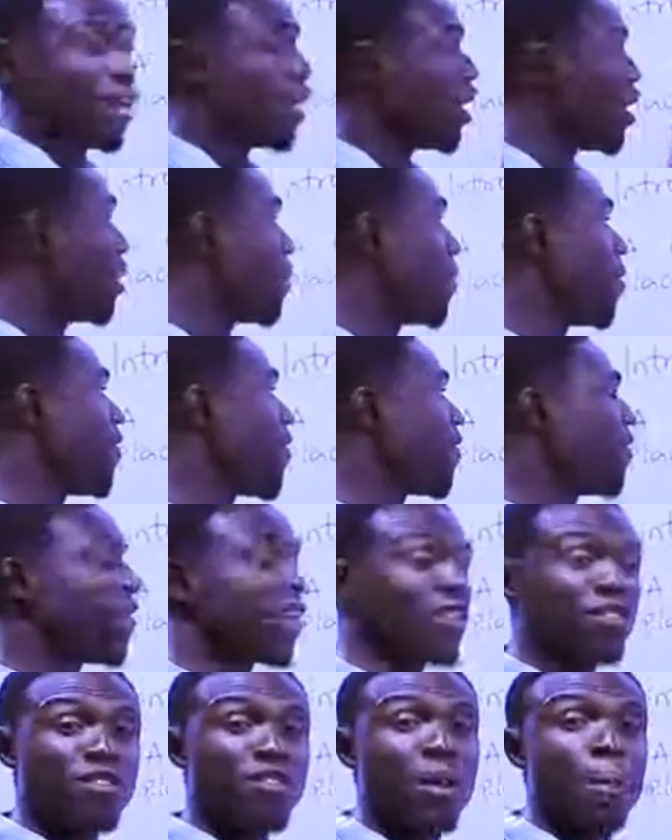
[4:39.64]
name of a
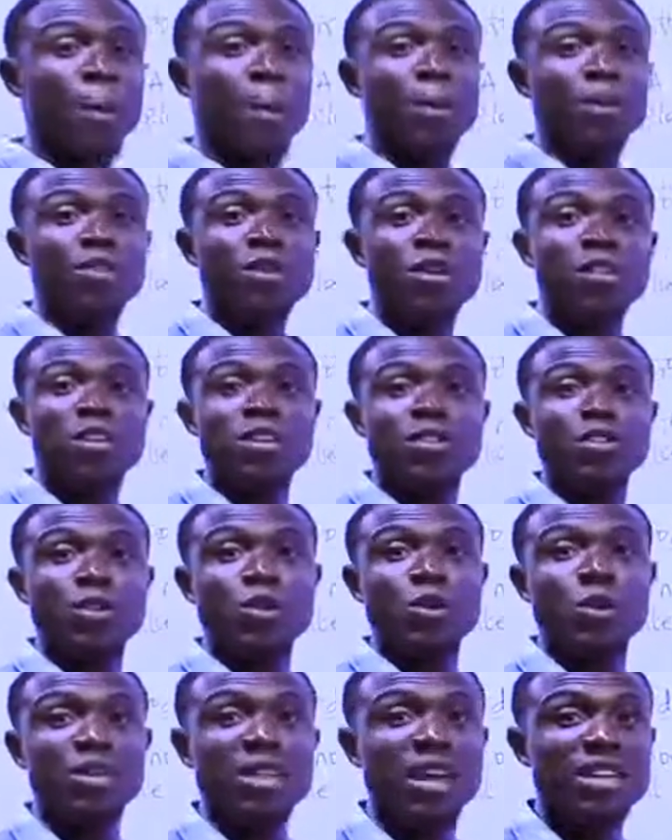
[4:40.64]
thing. Some people don't even
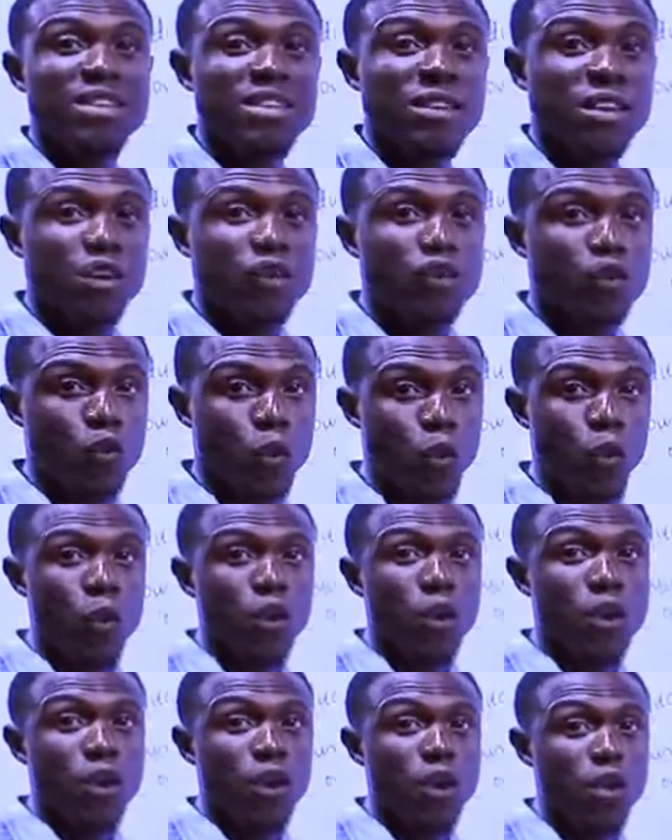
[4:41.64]
know that school
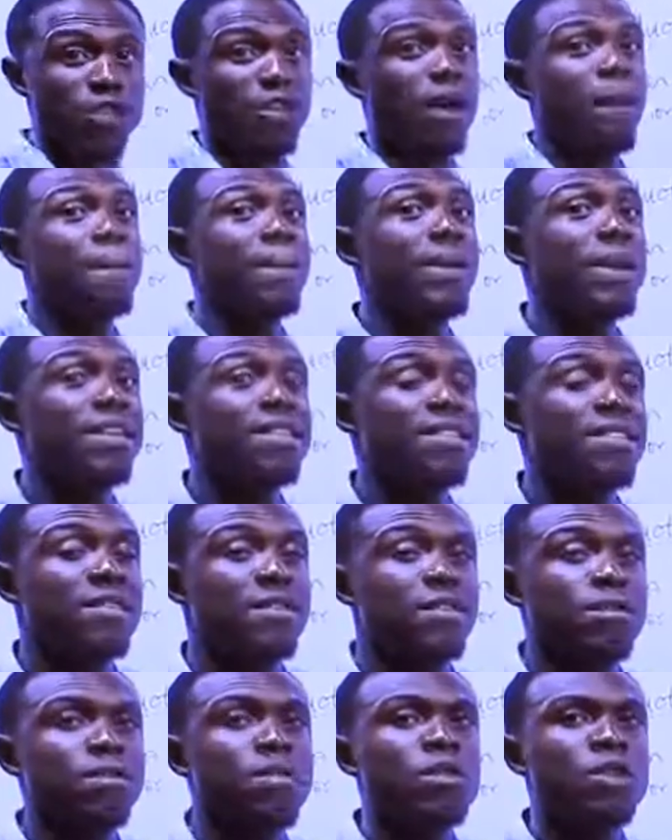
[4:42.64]
is a place.
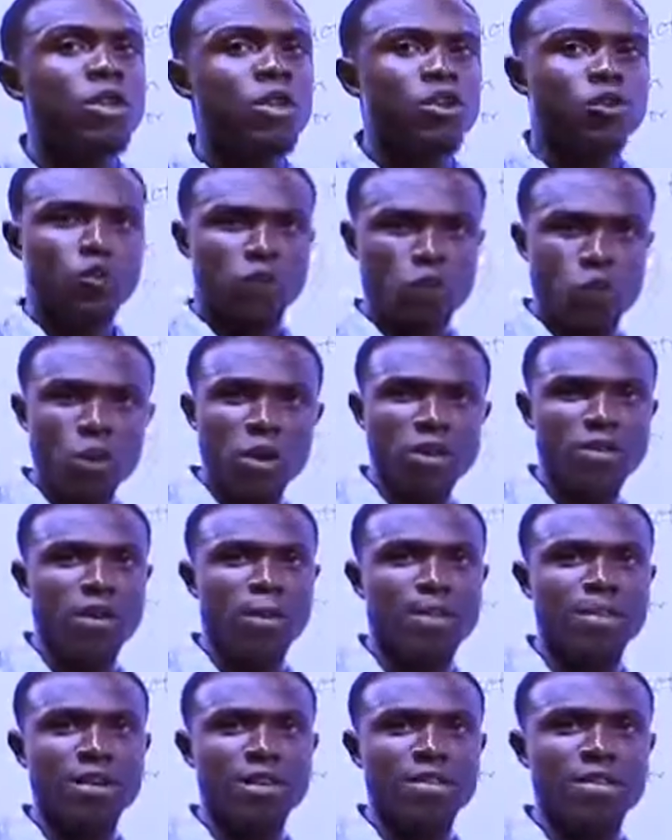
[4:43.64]
School is a
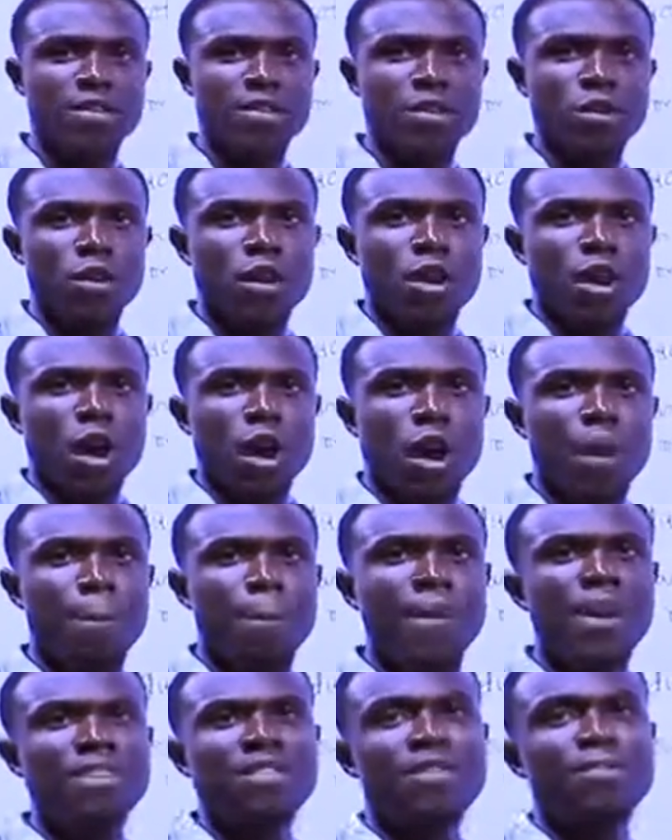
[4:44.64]
place. A
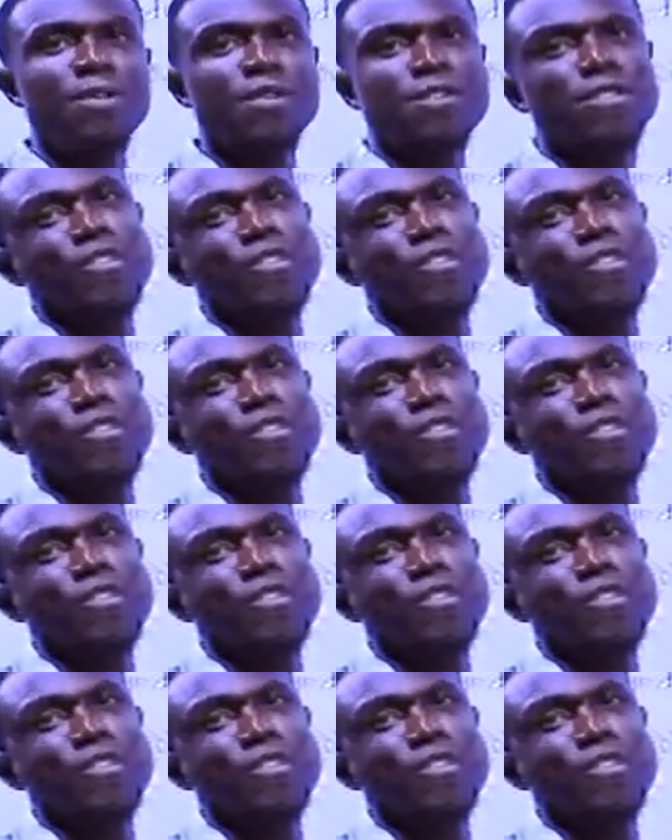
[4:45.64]
place must